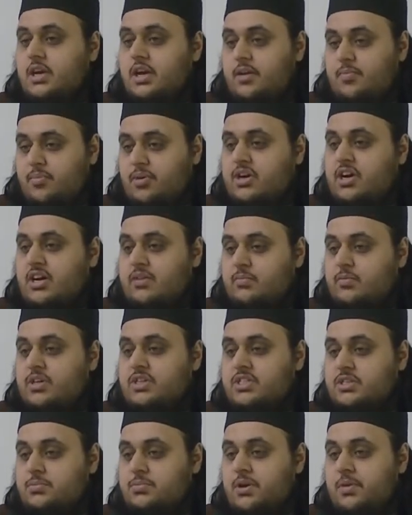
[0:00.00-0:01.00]
in Makkah
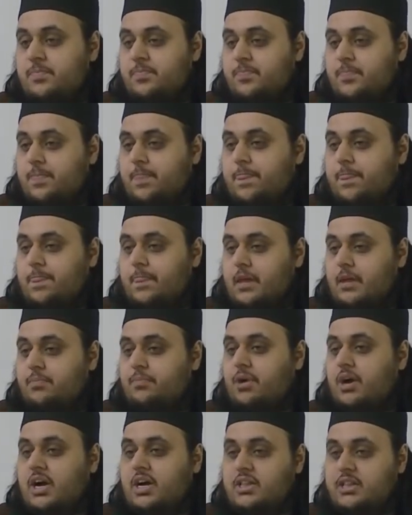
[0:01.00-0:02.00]
Muazzamah,
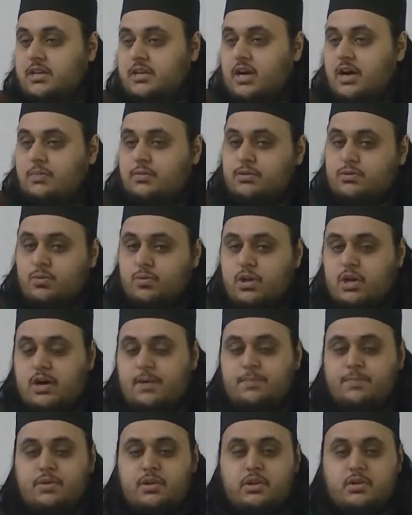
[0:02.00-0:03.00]
that behind the
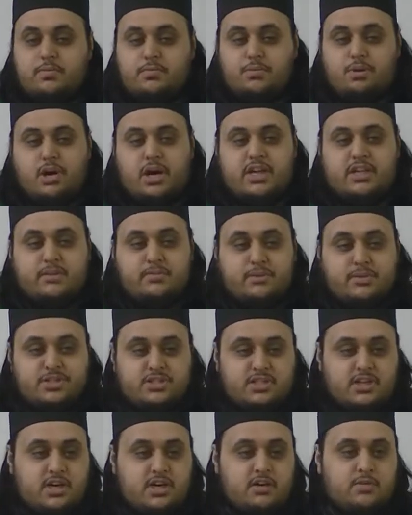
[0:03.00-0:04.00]
Ka'batullah, behind the
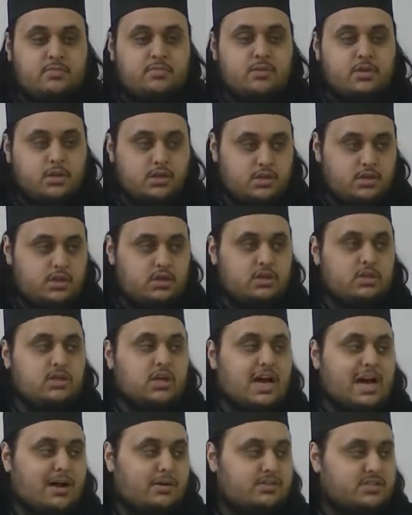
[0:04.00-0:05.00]
Masjid al-Haram,
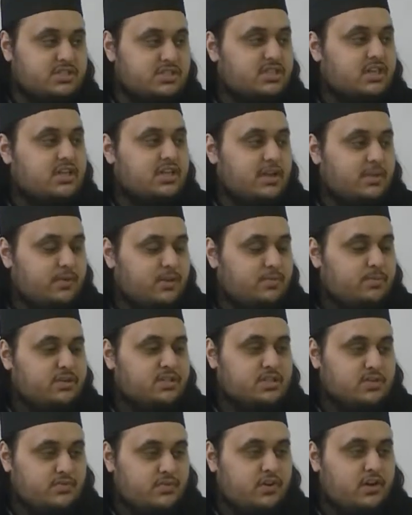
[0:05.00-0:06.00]
the house is still there where the
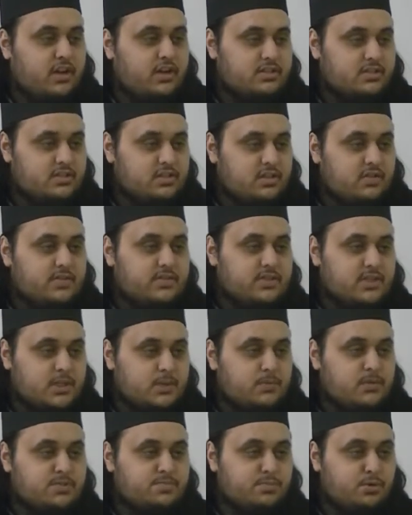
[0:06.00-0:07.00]
Messenger of Allah sallallahu alaihi
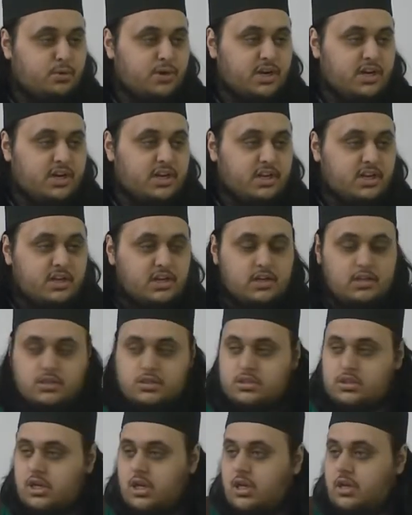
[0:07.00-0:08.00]
wasallam was born in.
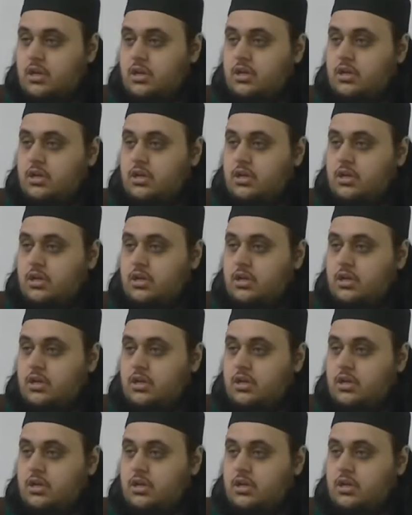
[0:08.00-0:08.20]
So